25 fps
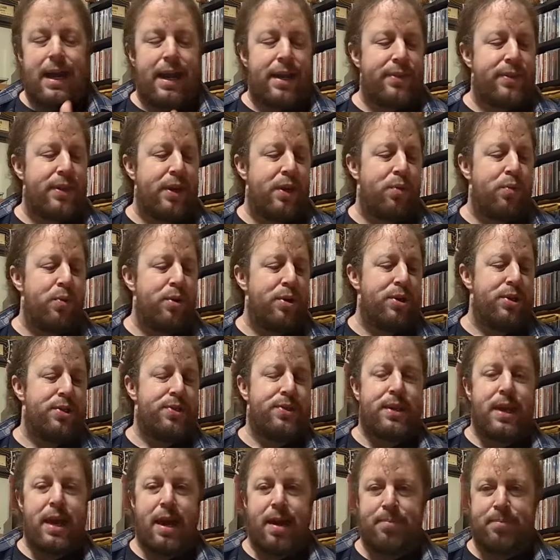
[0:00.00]
I think we
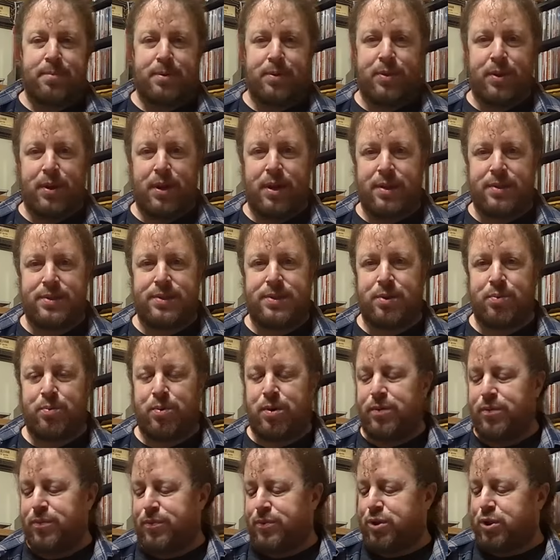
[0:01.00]
just kept this and
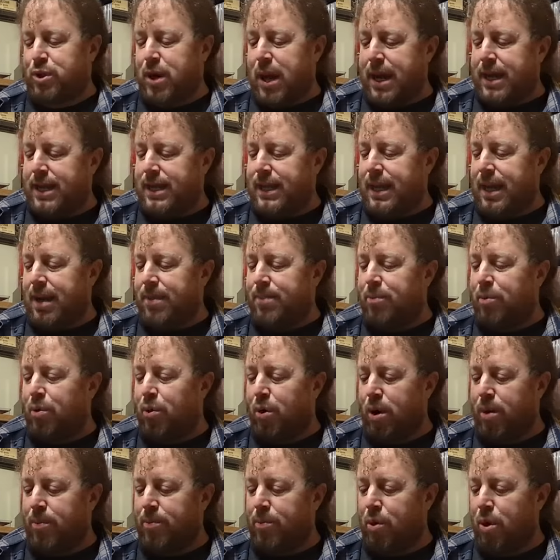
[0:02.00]
we've tried to get
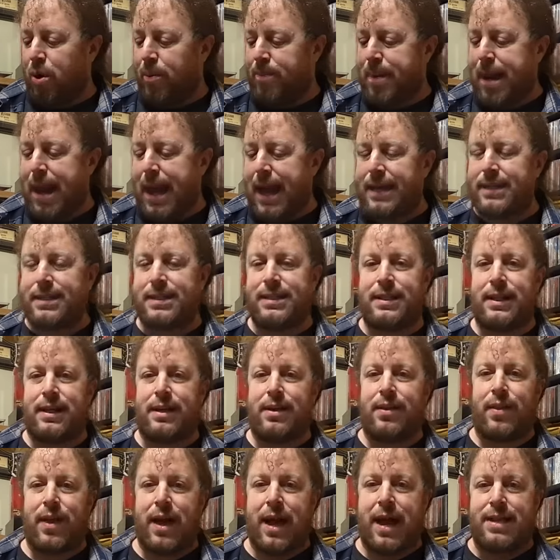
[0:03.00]
more and more back to the
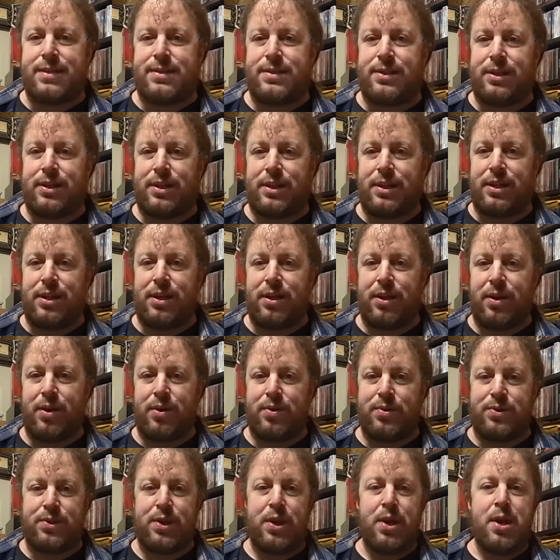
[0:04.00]
classic
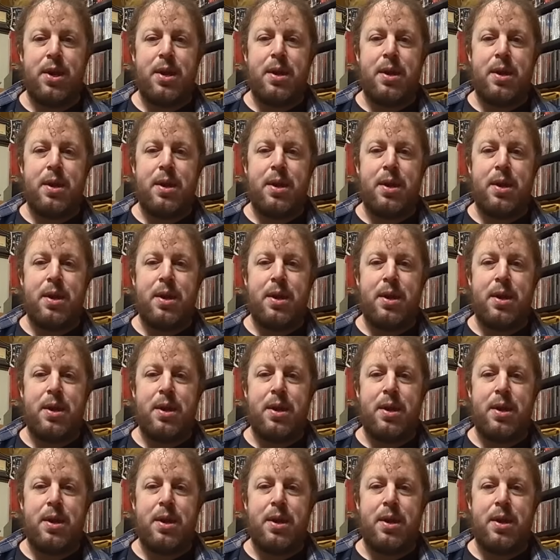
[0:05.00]
years.